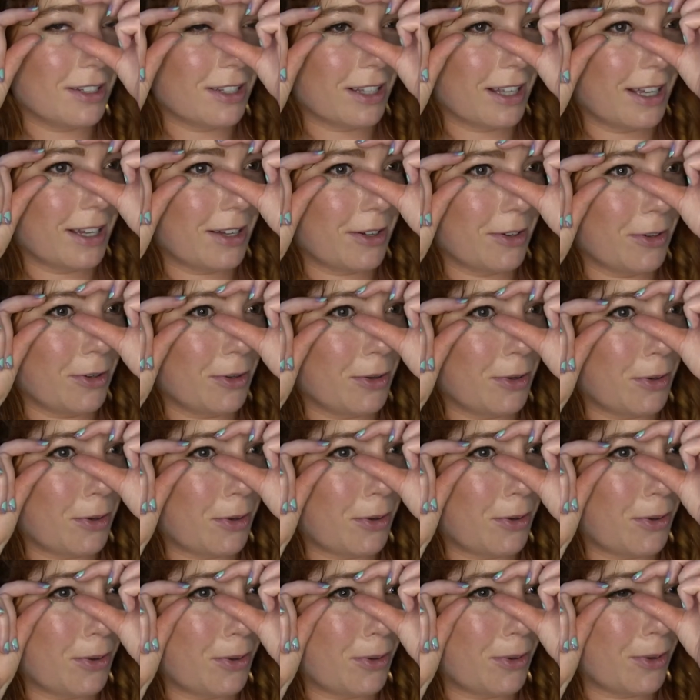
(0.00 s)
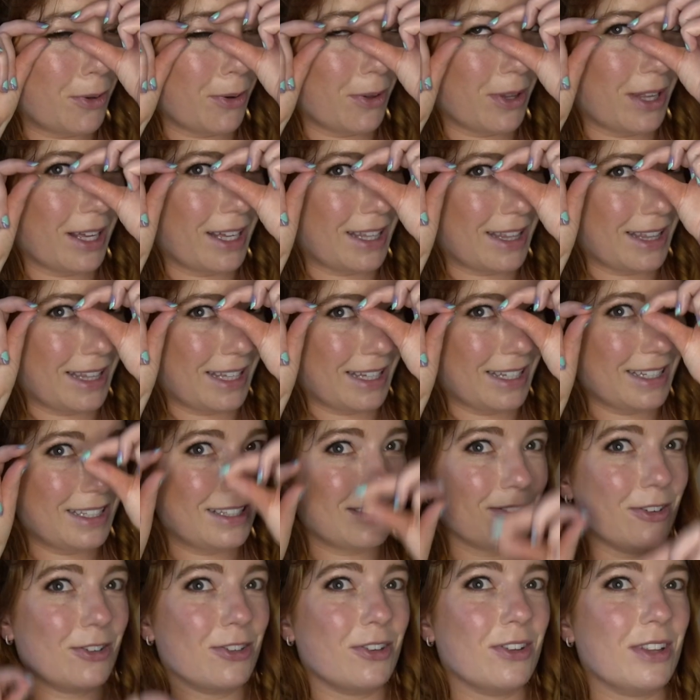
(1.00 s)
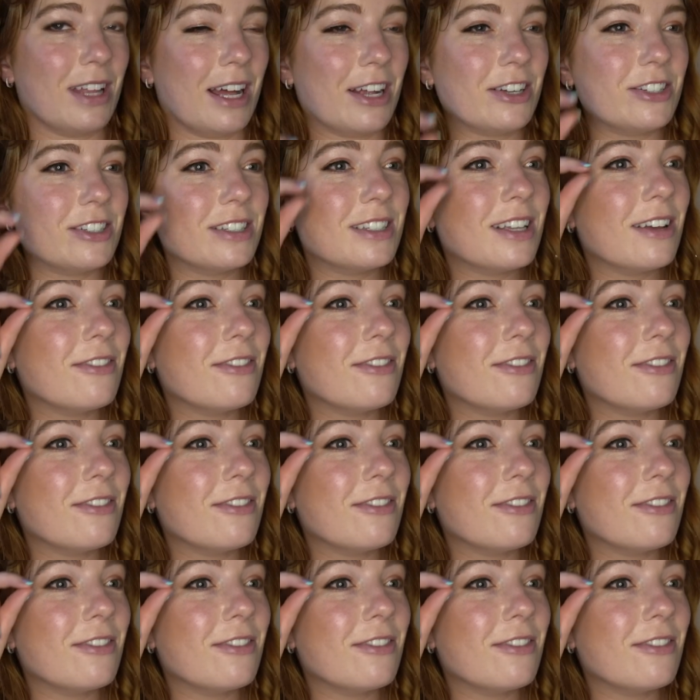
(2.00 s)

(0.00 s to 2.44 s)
to like go like this on your lashes.